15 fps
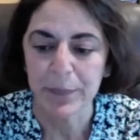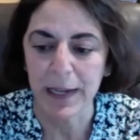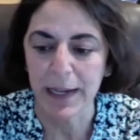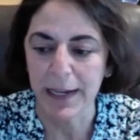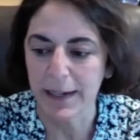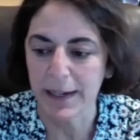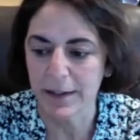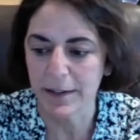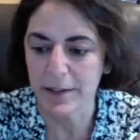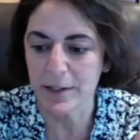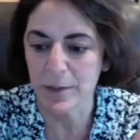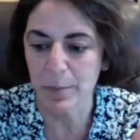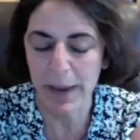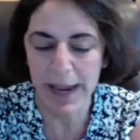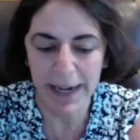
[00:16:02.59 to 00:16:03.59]
And
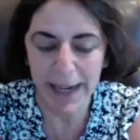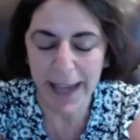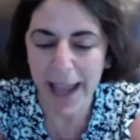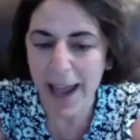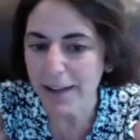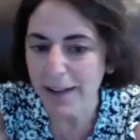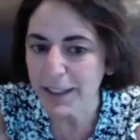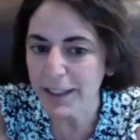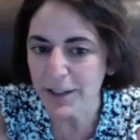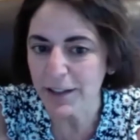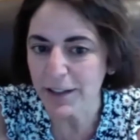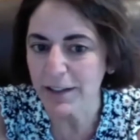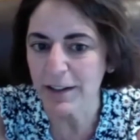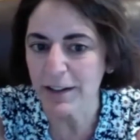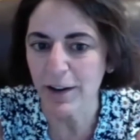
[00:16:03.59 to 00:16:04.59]
made a
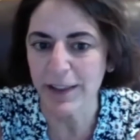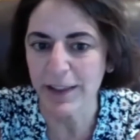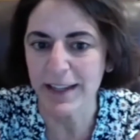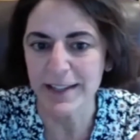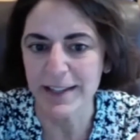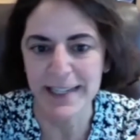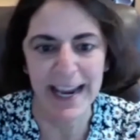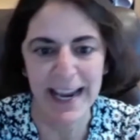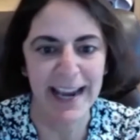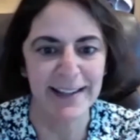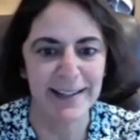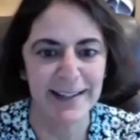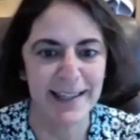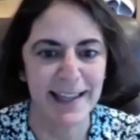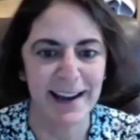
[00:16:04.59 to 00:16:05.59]
calendar. And on the
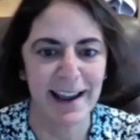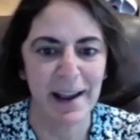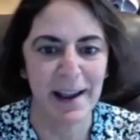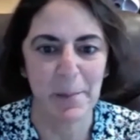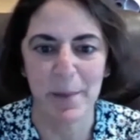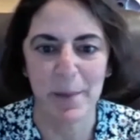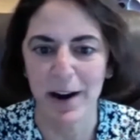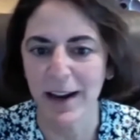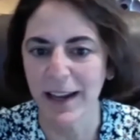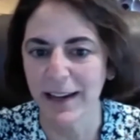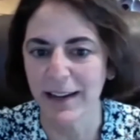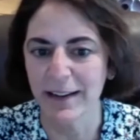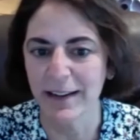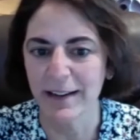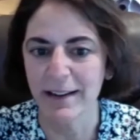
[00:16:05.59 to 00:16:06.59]
days that I
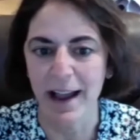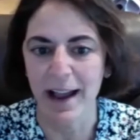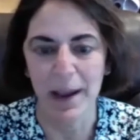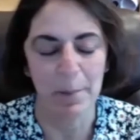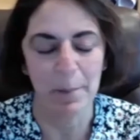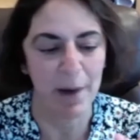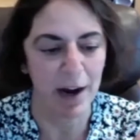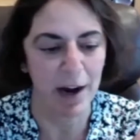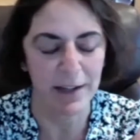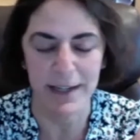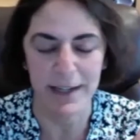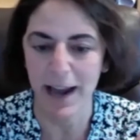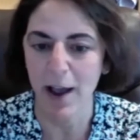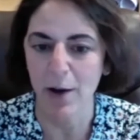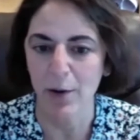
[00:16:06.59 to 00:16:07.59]
marketed, I marked
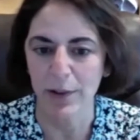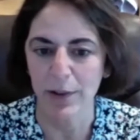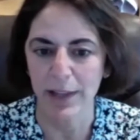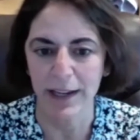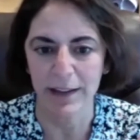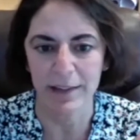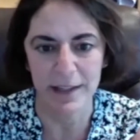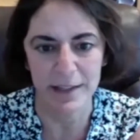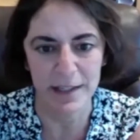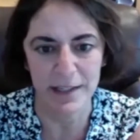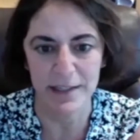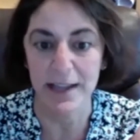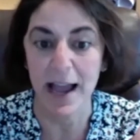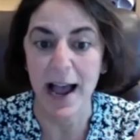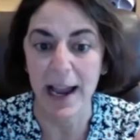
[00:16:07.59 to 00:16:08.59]
it out. Like
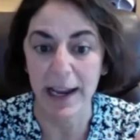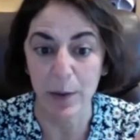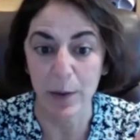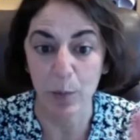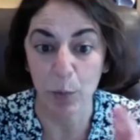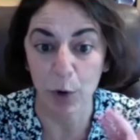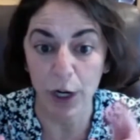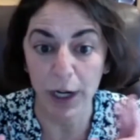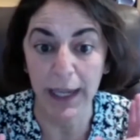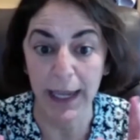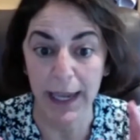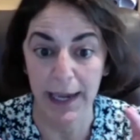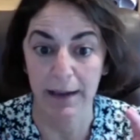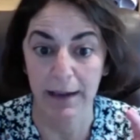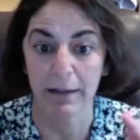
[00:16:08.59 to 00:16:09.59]
I am
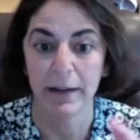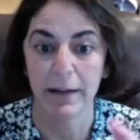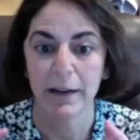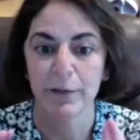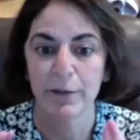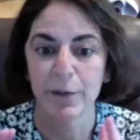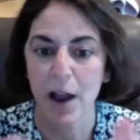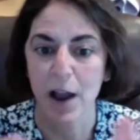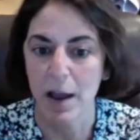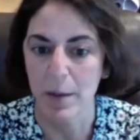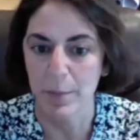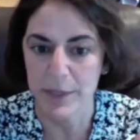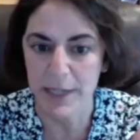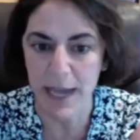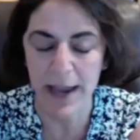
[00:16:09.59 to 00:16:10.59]
working
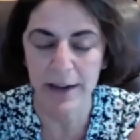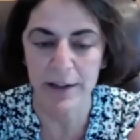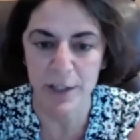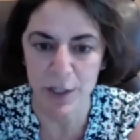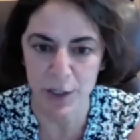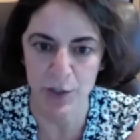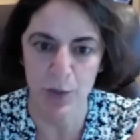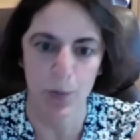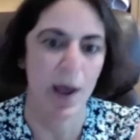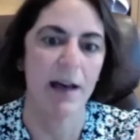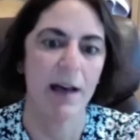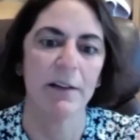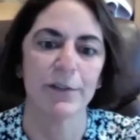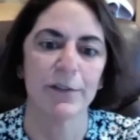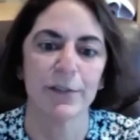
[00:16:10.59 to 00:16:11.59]
from 10 to
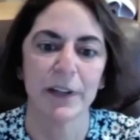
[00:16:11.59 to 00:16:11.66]
12.